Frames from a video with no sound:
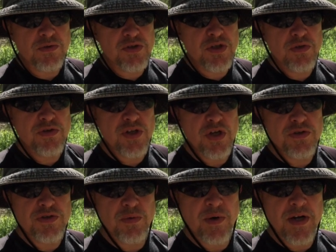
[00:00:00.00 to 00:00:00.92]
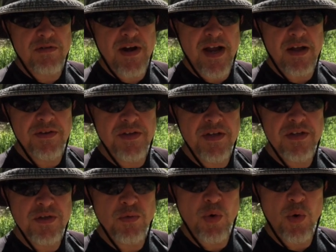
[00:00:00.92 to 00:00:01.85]
of 2/3 of the way around
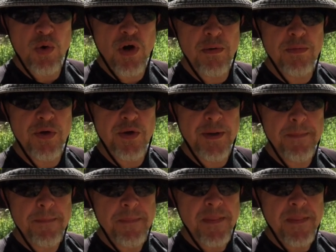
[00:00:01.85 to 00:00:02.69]
the walk I'm doing.